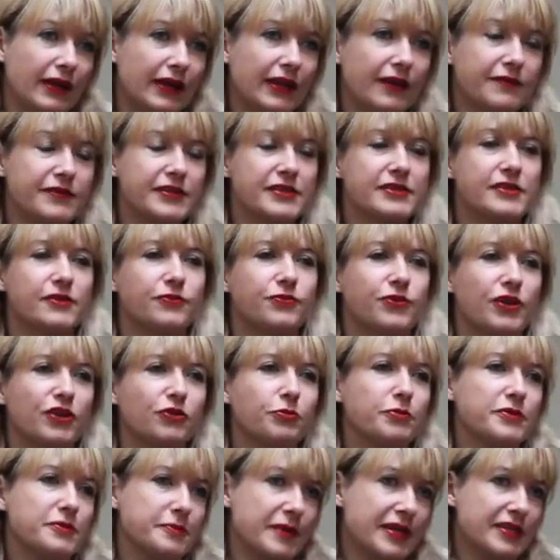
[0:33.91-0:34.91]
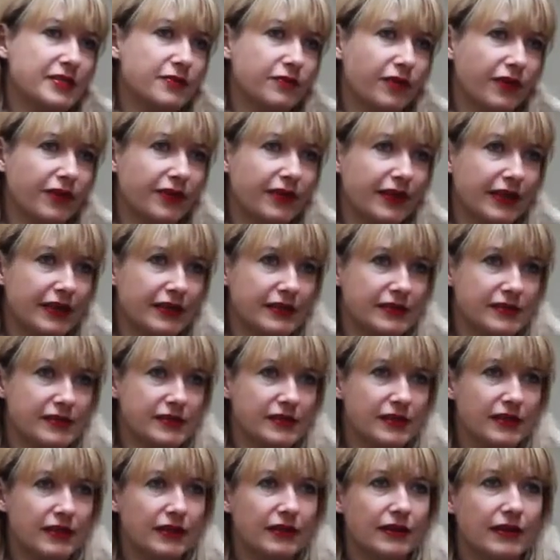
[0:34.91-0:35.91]
It gives us a fresh perspective on
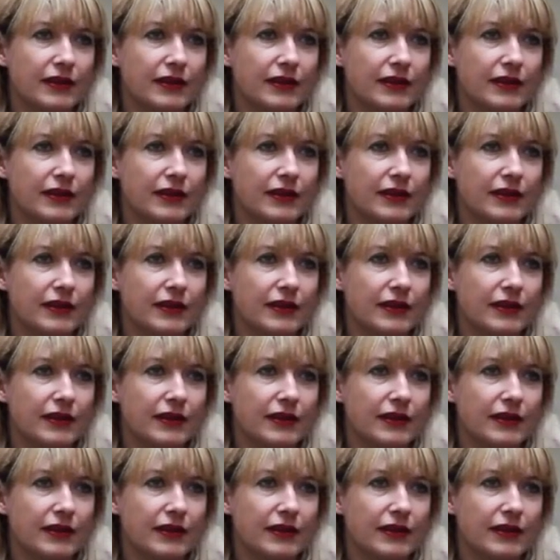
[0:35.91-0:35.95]
things.